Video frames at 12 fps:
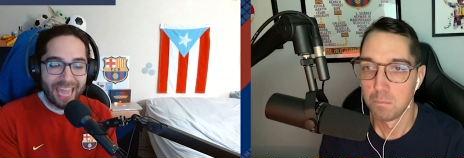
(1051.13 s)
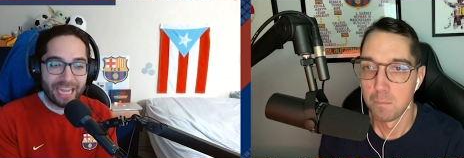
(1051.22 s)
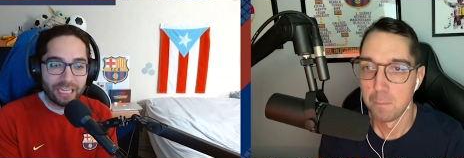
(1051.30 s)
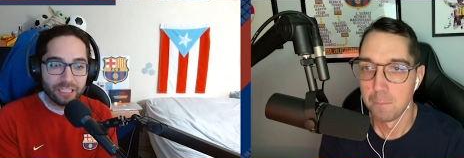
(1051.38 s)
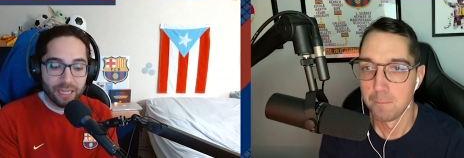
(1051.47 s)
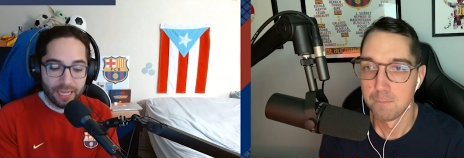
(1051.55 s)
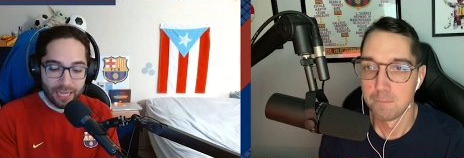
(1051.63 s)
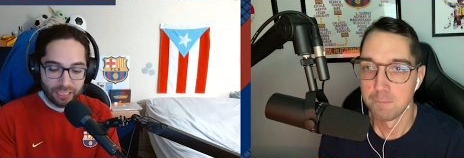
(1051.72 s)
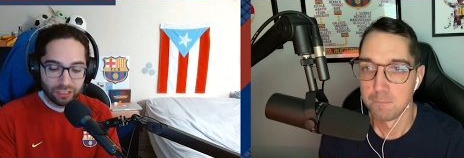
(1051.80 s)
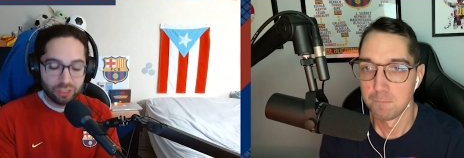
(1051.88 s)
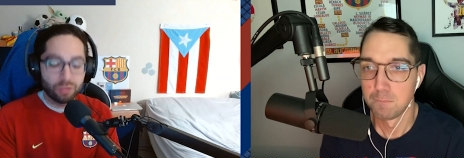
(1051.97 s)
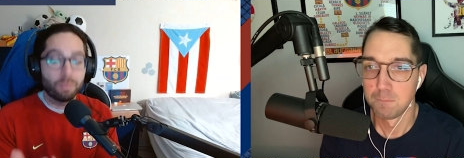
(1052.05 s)
Speaker 1: age
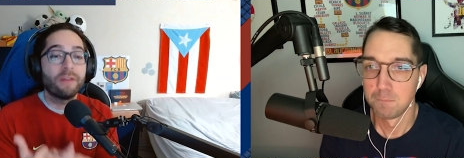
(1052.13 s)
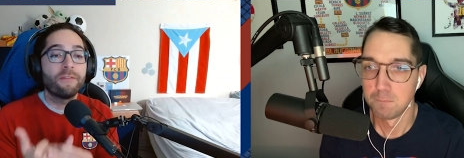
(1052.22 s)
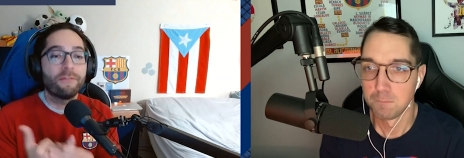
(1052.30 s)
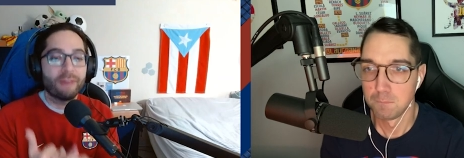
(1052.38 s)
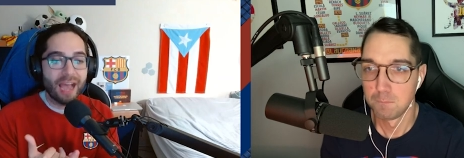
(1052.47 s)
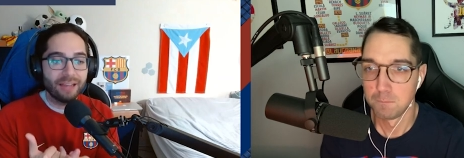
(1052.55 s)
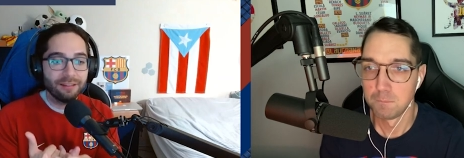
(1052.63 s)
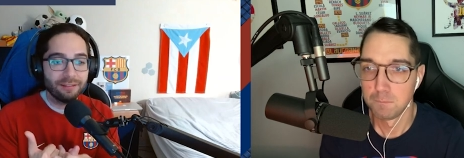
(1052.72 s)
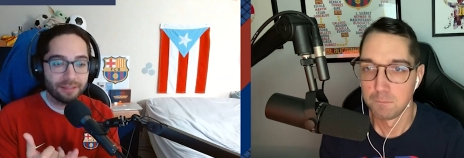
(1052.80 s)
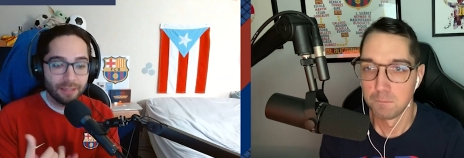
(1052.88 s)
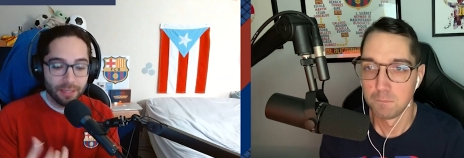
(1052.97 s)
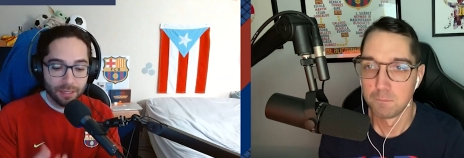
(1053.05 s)
is to be
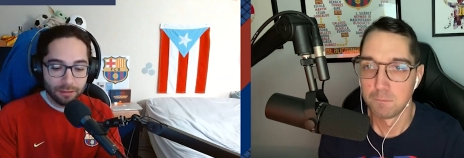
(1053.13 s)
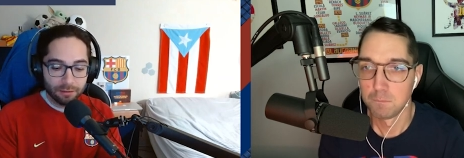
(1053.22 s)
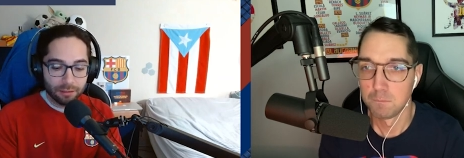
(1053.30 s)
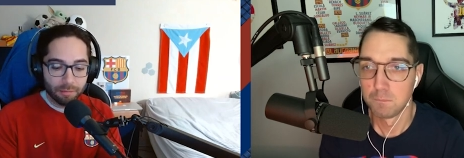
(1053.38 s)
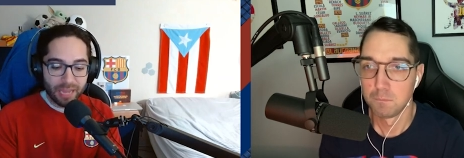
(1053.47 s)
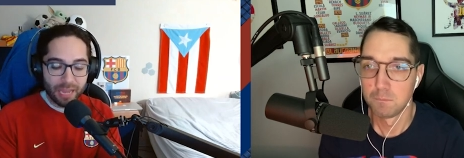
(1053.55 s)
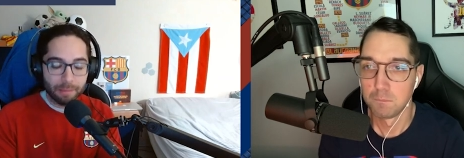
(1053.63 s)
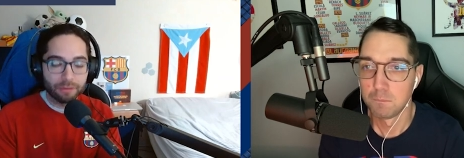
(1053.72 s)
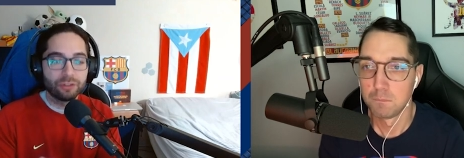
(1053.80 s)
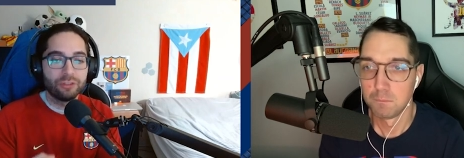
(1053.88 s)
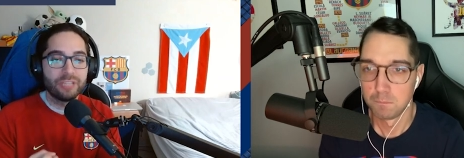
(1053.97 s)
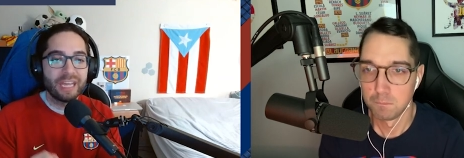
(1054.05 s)
fast, to be
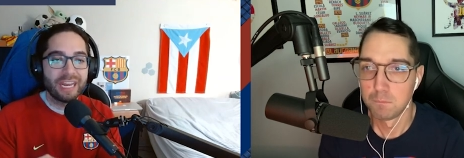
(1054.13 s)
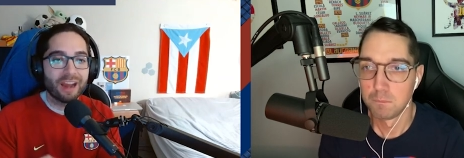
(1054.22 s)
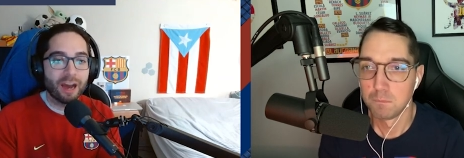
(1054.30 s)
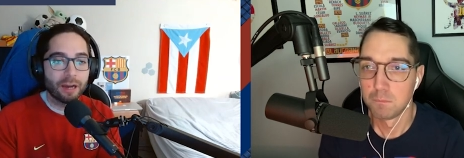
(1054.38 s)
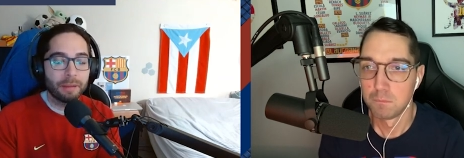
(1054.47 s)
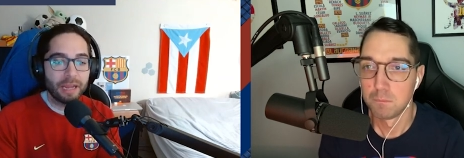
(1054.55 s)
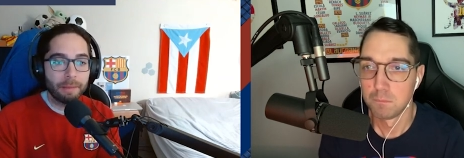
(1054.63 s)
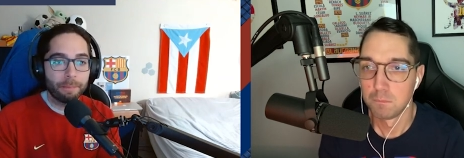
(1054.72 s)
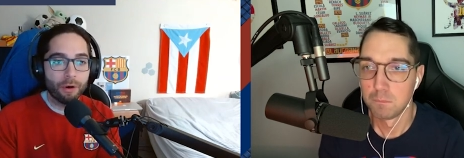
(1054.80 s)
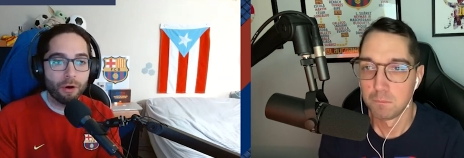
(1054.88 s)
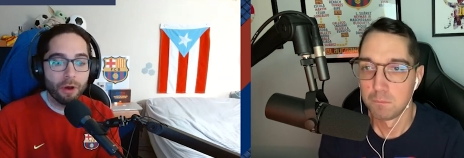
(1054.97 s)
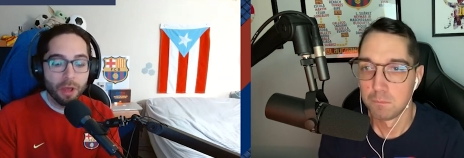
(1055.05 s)
able to take on
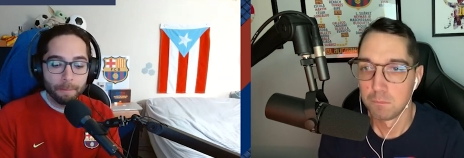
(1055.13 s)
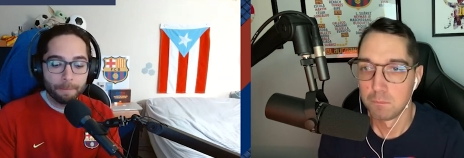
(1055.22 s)
people.